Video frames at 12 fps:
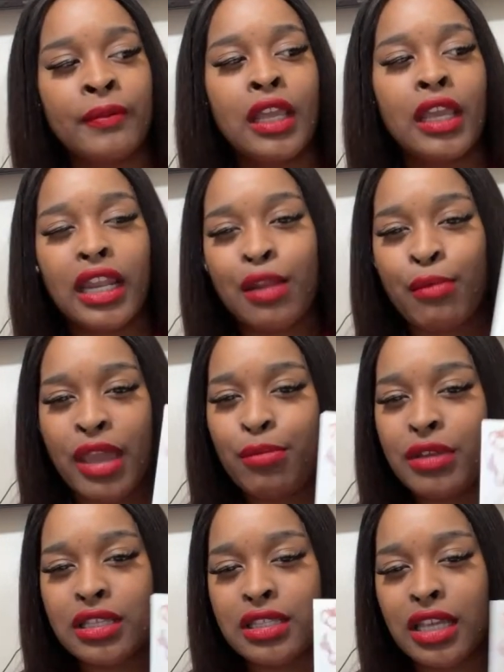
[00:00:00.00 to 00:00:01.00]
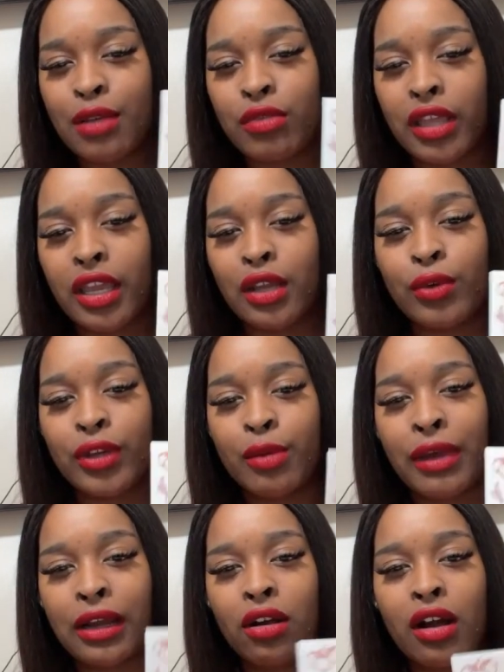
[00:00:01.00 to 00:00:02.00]
And it may be the same thing with
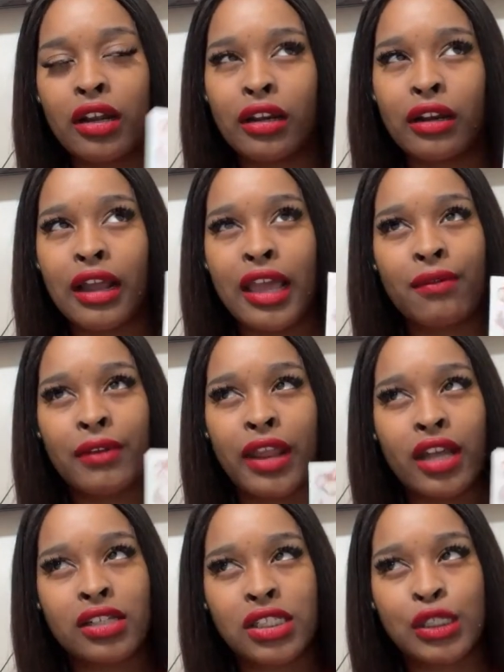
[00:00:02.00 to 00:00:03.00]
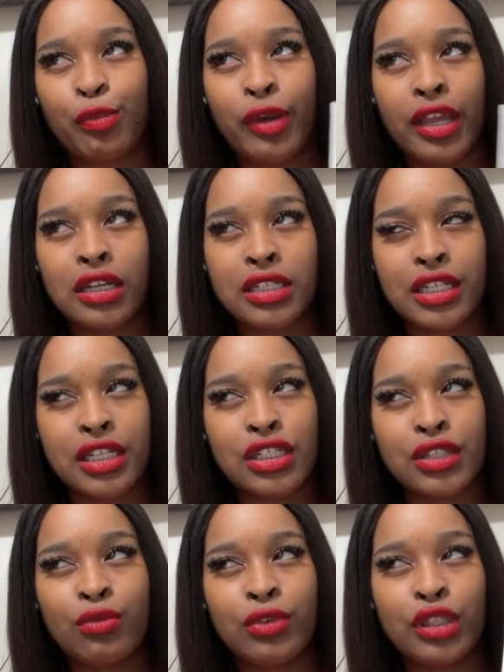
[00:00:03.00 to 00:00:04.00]
M.I. Gardner. I haven't actually paid
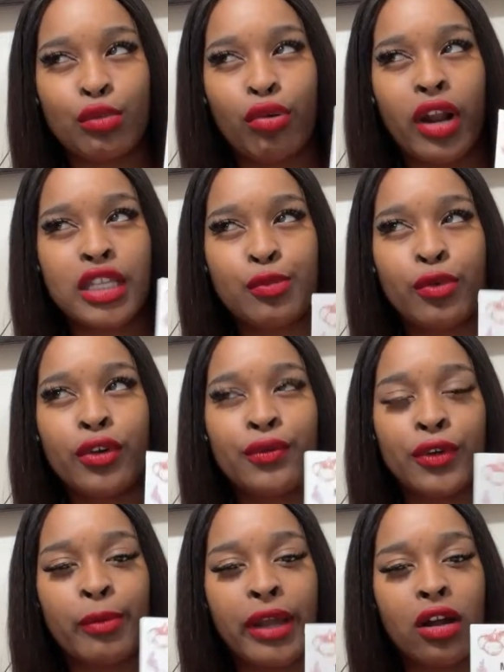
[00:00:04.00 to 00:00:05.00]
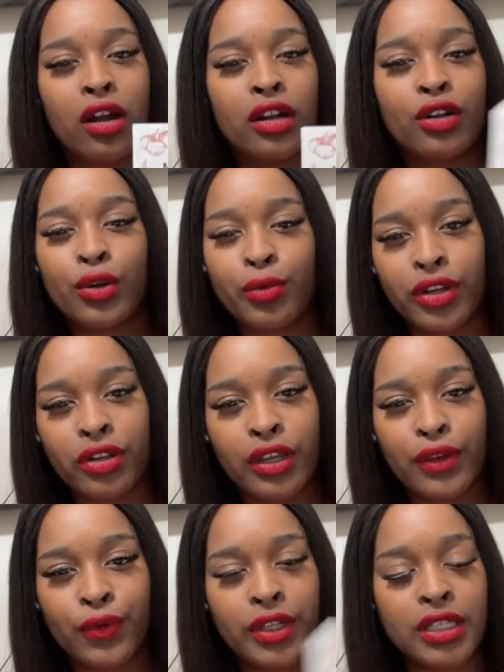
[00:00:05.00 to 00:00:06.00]
attention with the price point for M.I. Gardner to where you get
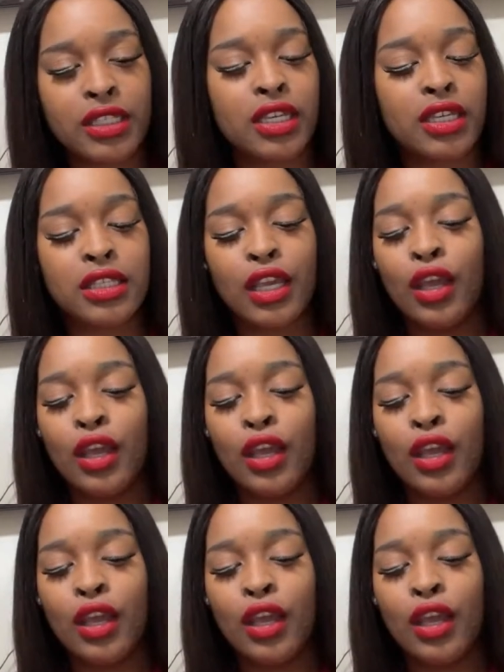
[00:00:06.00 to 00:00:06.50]
free seeds.